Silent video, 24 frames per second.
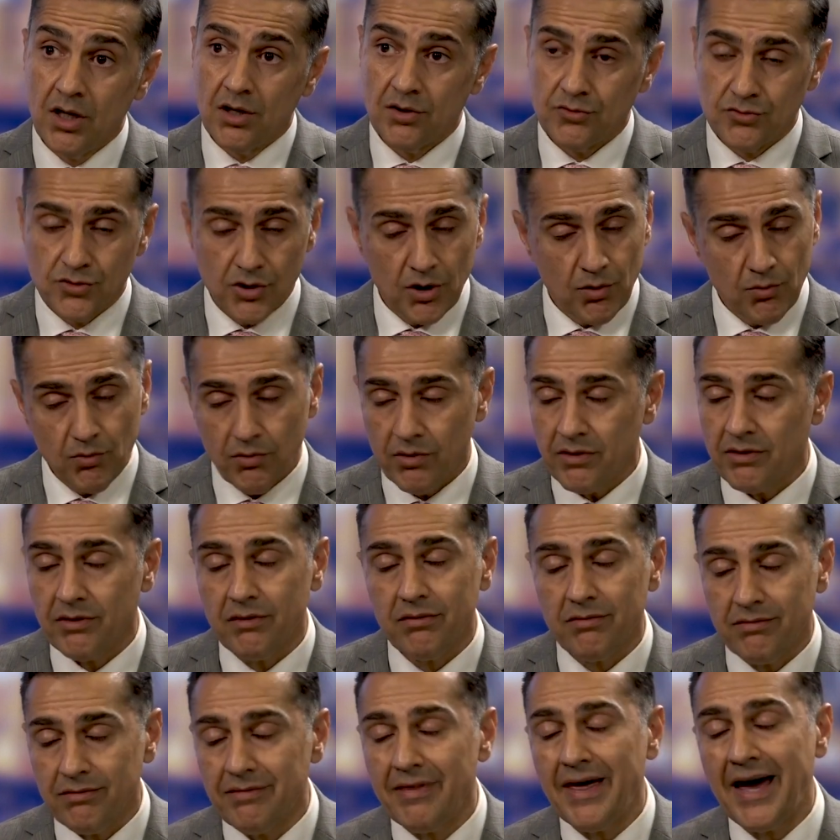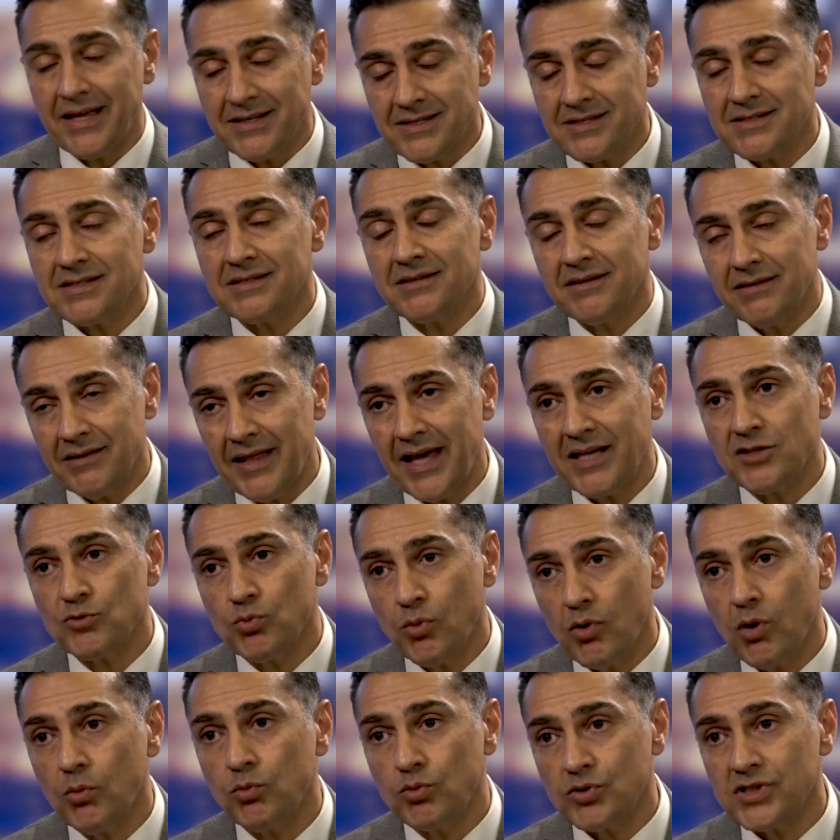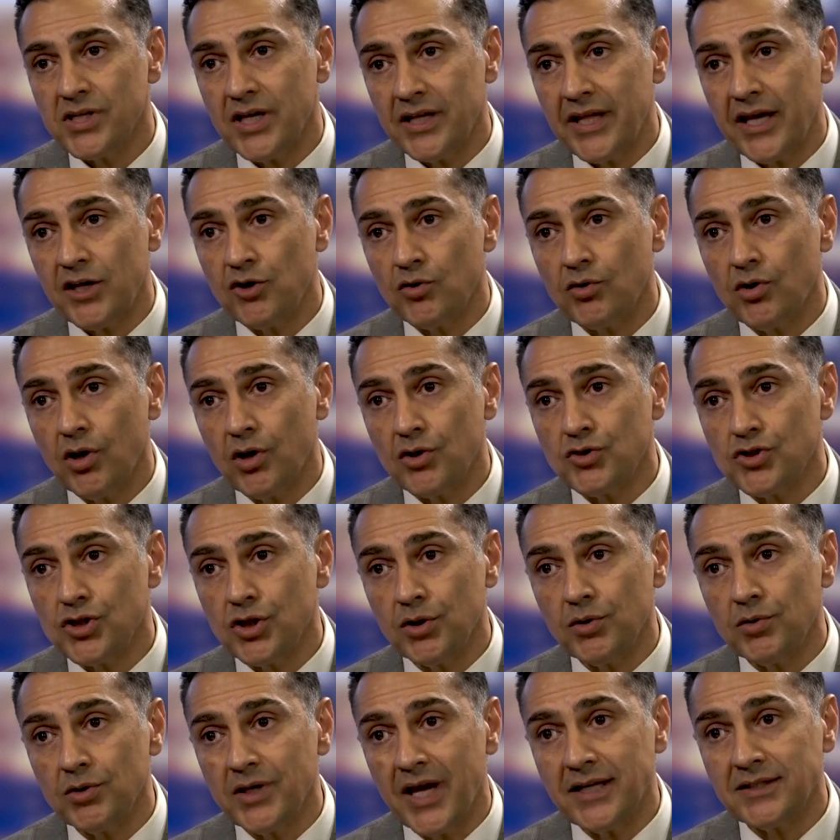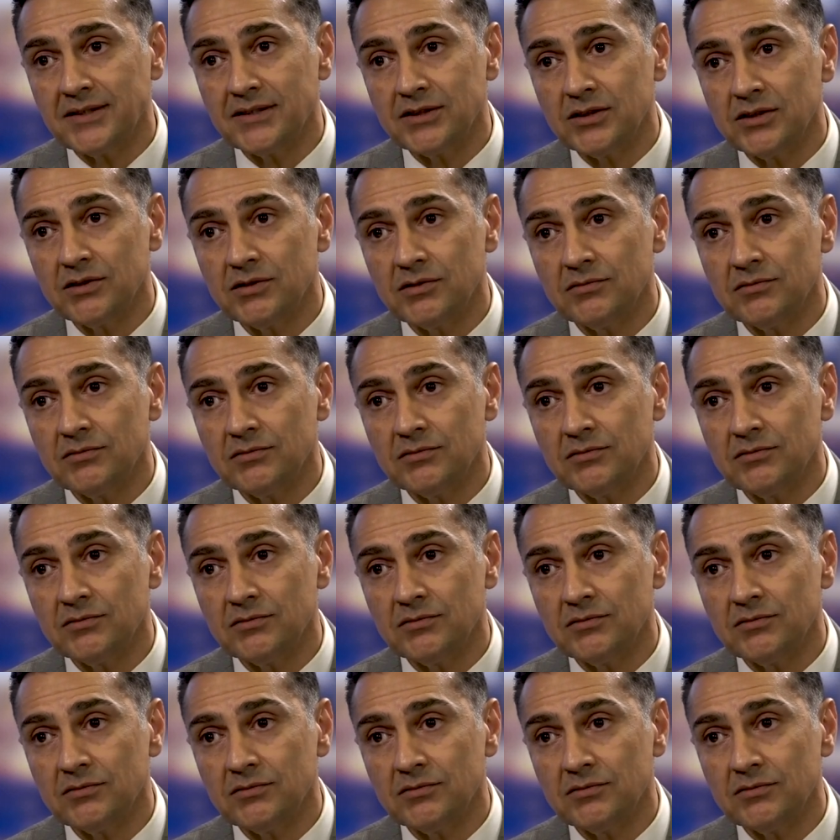So that's what I would say that you've got to do. Yes.